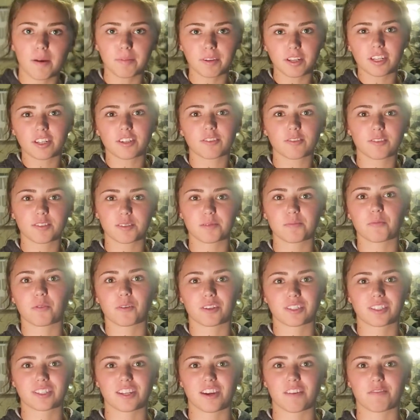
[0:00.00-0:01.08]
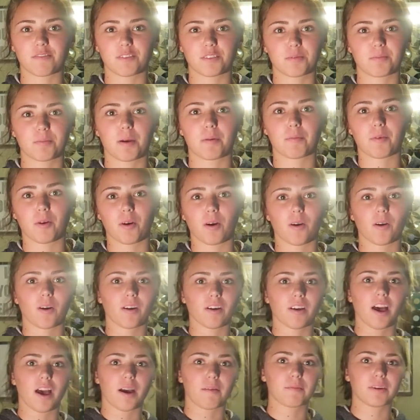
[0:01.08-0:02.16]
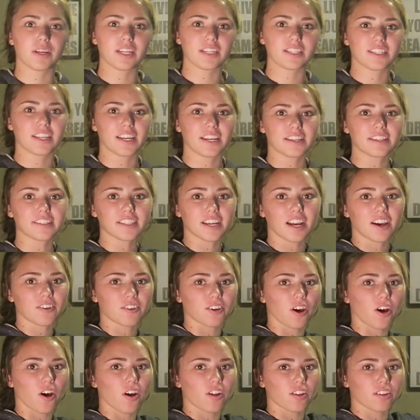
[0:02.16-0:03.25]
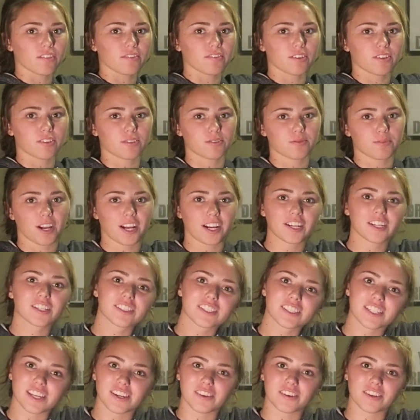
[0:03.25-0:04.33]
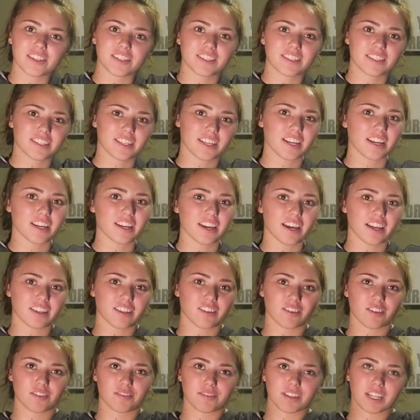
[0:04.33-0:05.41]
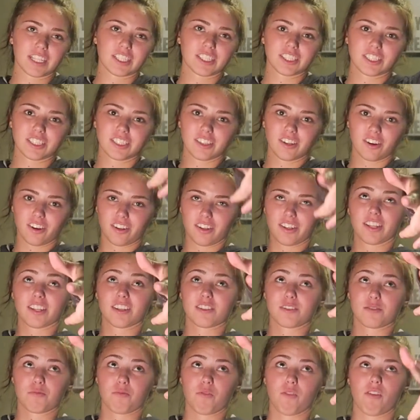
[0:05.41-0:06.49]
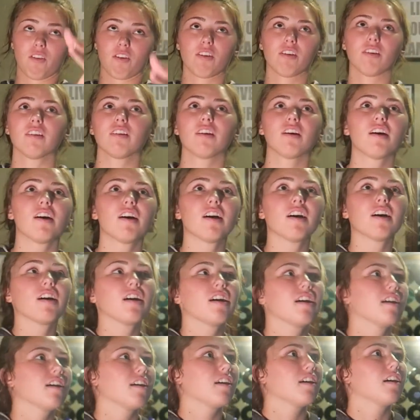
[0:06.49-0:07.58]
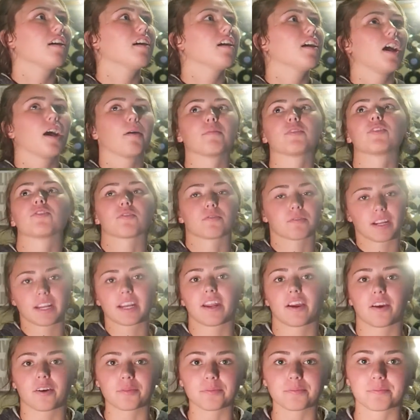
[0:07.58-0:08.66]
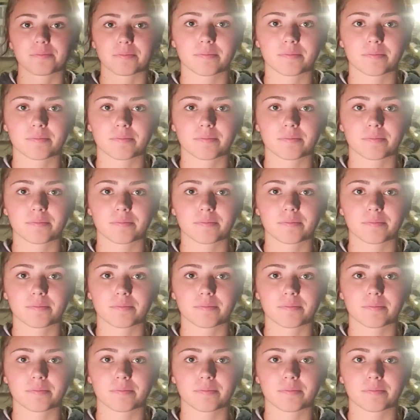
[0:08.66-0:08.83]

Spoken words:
I'm gonna do some more stuff with my mall. I'm gonna take down all of those records that you can see and the reflection on this wall. I'm gonna do it right now.